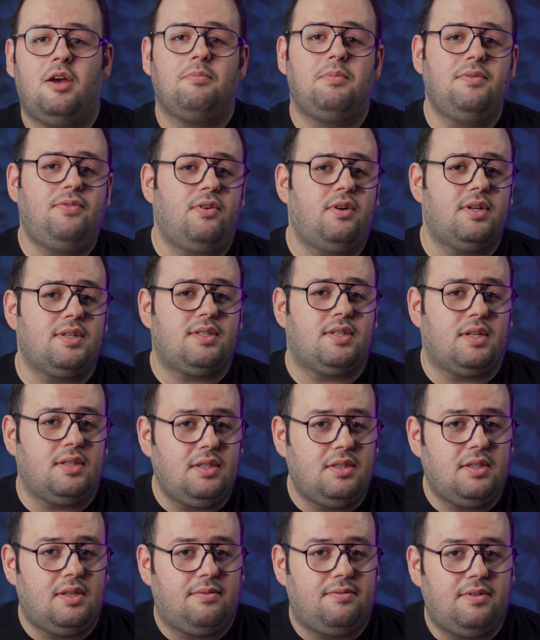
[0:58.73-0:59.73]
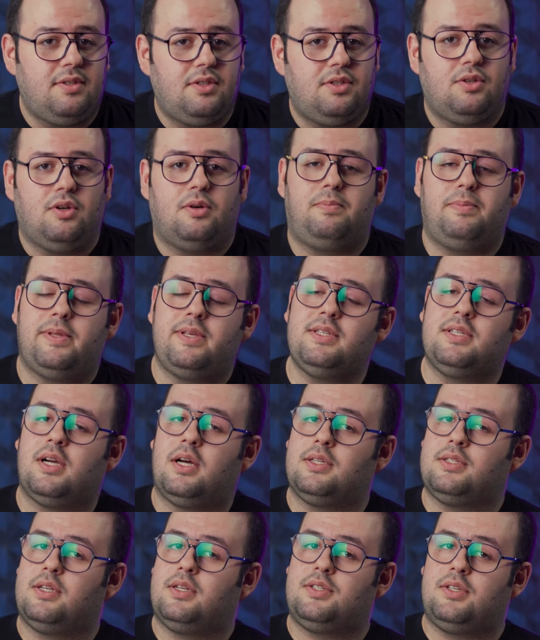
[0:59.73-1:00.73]
Before starting the video, please
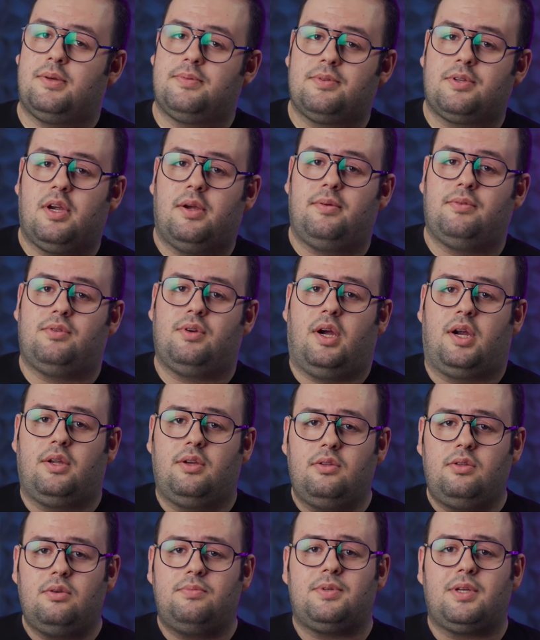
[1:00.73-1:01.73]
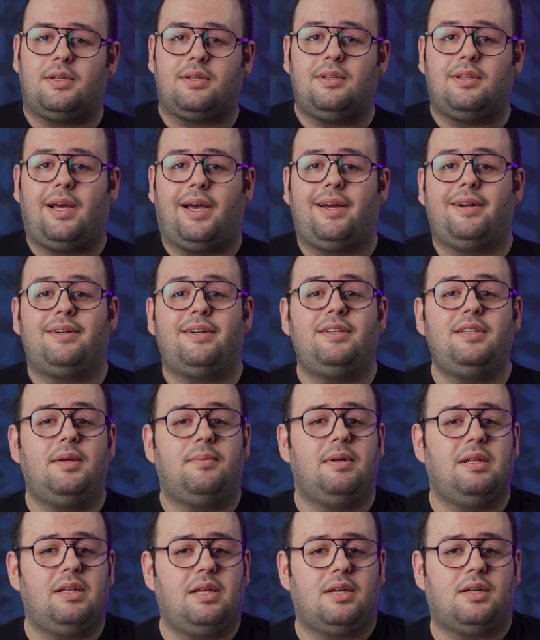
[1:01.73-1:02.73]
consider subscribing to our YouTube channel and ring the
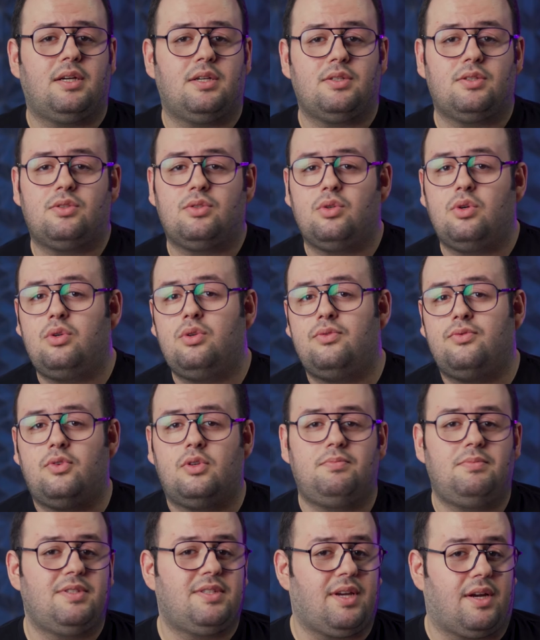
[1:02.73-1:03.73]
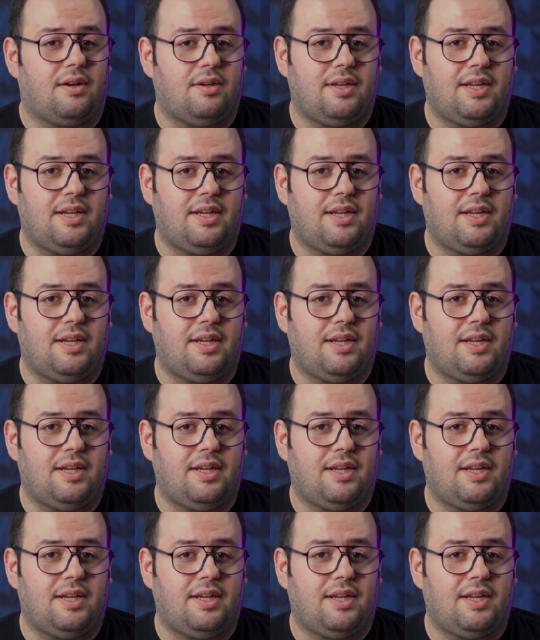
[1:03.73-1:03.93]
bell icon so you won't miss our